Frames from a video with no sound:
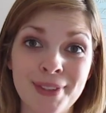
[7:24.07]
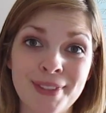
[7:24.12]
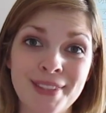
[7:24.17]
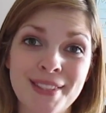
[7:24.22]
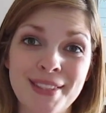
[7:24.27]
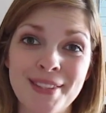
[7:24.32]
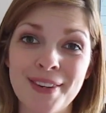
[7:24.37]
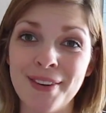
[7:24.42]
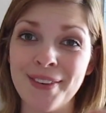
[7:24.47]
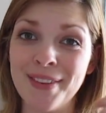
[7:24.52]

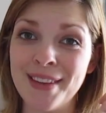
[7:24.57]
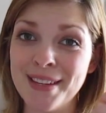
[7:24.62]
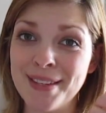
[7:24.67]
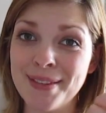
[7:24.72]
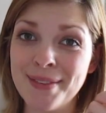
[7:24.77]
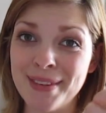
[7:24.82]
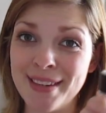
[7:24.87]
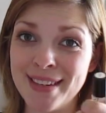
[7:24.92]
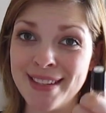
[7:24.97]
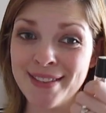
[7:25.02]
So
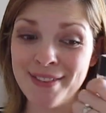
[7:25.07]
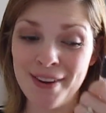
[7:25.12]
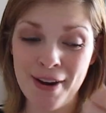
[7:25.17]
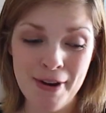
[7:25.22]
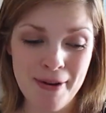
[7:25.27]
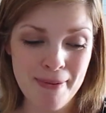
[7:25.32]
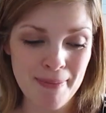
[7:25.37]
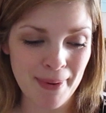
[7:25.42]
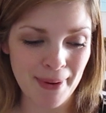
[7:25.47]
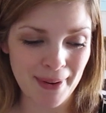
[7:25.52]
this one is
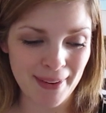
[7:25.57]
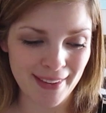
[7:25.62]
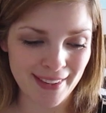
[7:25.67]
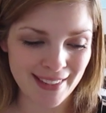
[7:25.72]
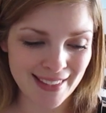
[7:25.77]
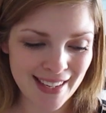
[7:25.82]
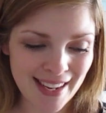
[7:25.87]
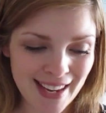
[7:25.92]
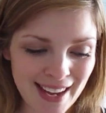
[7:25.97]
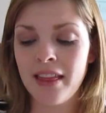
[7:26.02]
very
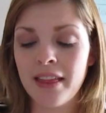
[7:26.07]
important.